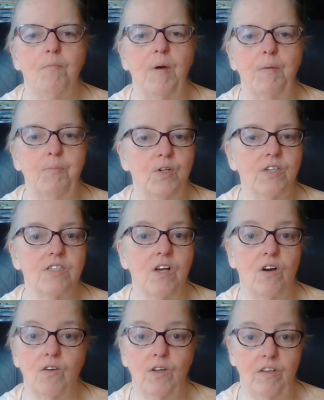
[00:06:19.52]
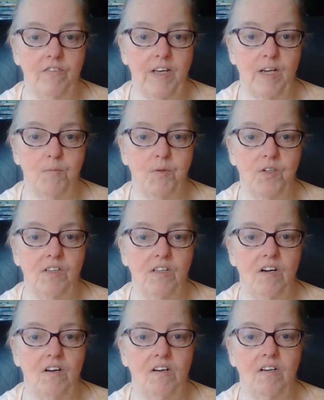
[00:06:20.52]
My books are all available
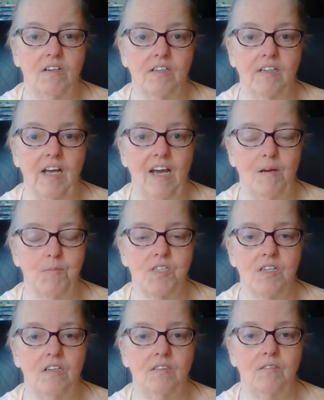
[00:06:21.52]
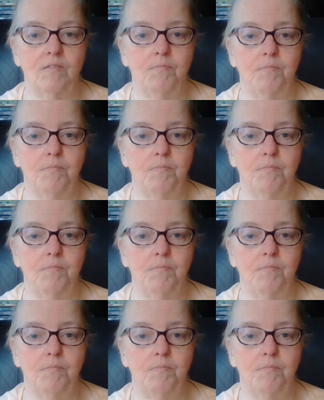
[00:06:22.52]
on Amazon,